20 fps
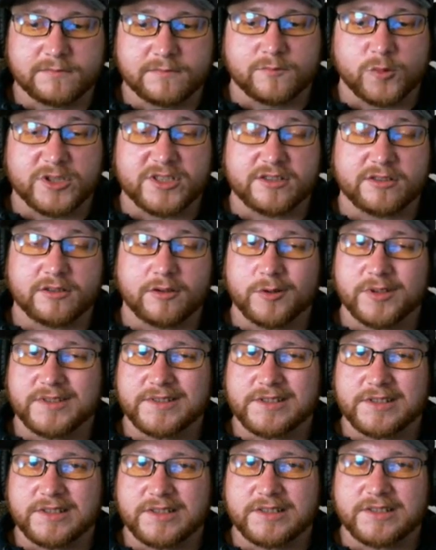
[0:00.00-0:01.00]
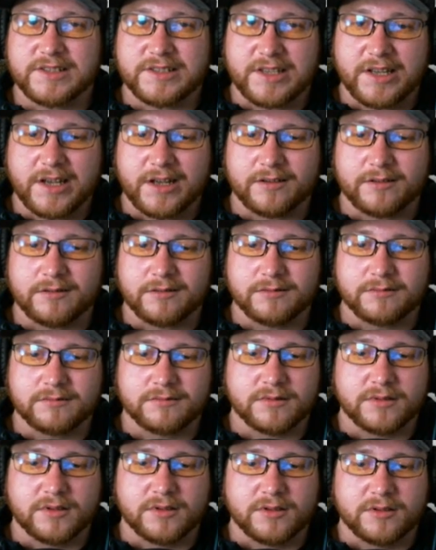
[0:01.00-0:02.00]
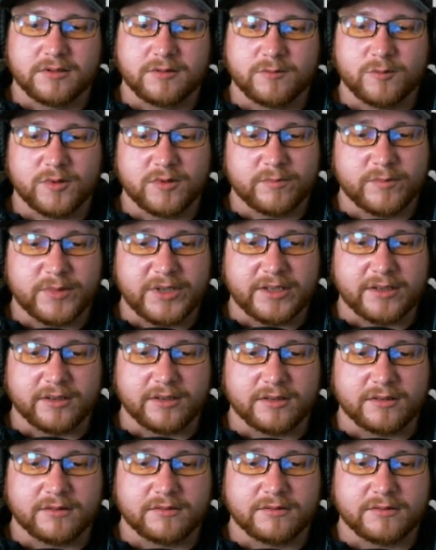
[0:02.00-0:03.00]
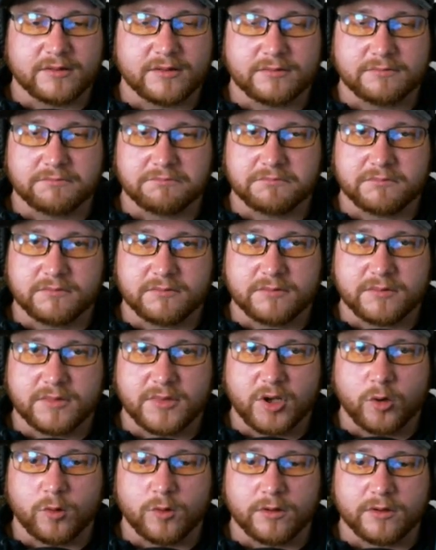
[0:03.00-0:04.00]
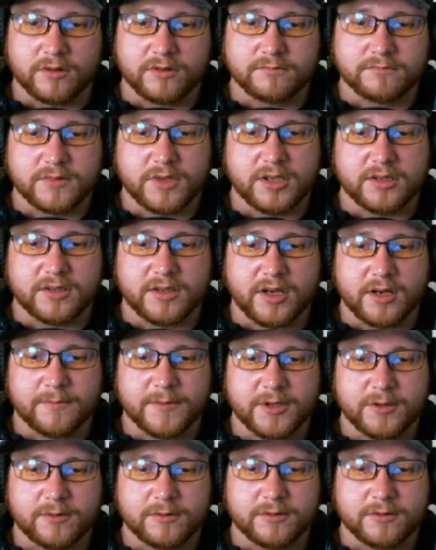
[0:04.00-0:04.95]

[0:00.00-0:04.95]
What you're going to need to gather will be ore, uncommon